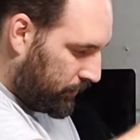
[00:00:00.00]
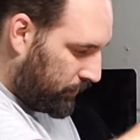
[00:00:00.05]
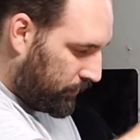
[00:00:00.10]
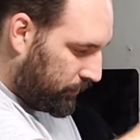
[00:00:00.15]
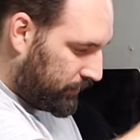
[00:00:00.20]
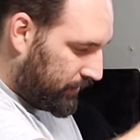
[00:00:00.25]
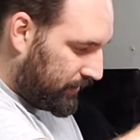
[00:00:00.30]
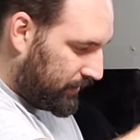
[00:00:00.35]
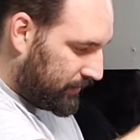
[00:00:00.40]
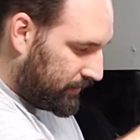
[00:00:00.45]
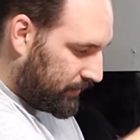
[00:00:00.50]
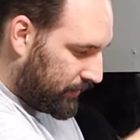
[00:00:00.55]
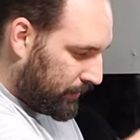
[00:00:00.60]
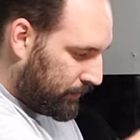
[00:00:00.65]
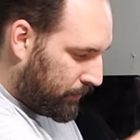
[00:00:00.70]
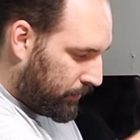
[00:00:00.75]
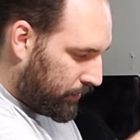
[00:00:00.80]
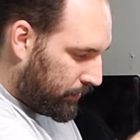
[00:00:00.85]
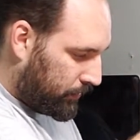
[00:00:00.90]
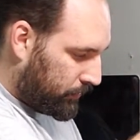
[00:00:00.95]
don't take this thing
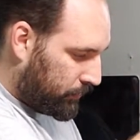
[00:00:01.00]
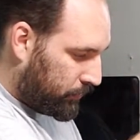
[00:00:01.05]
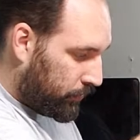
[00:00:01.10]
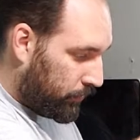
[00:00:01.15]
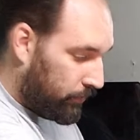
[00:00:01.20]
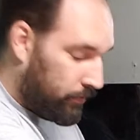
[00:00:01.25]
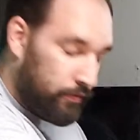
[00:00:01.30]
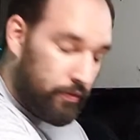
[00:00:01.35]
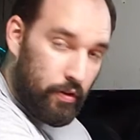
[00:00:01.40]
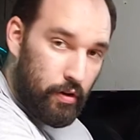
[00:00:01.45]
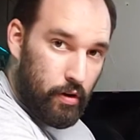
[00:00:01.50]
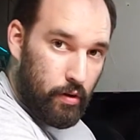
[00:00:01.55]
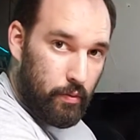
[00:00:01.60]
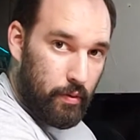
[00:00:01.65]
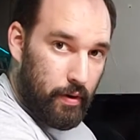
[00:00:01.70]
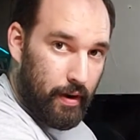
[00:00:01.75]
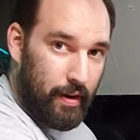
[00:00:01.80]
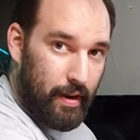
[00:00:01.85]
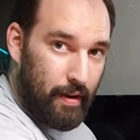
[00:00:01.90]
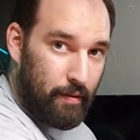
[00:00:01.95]
apart so far
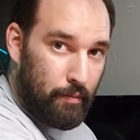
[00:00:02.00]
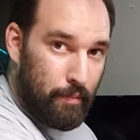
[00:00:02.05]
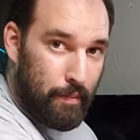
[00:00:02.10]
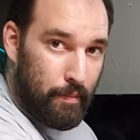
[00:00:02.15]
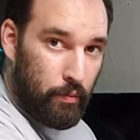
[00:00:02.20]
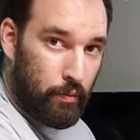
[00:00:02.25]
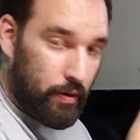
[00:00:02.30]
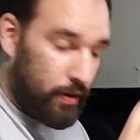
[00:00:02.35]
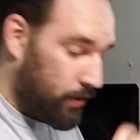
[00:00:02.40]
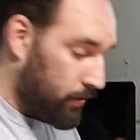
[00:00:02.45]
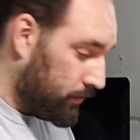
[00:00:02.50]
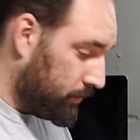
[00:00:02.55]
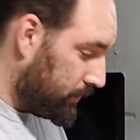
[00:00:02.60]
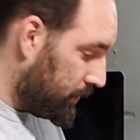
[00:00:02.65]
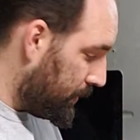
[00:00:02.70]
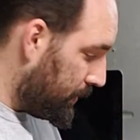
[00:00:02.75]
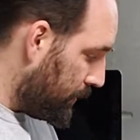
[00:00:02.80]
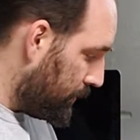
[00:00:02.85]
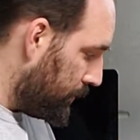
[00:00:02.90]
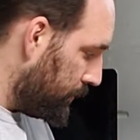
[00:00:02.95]
where I can't remember where it goes,
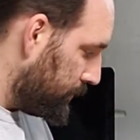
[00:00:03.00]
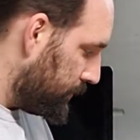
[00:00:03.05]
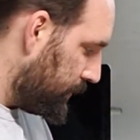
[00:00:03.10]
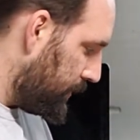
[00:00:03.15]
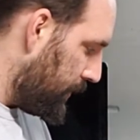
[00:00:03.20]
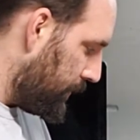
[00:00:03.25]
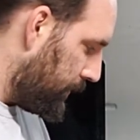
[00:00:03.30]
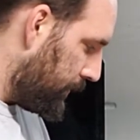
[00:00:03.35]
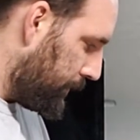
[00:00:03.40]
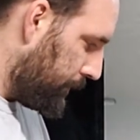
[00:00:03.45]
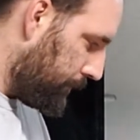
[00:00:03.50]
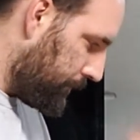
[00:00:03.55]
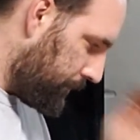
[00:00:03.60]
how it goes together.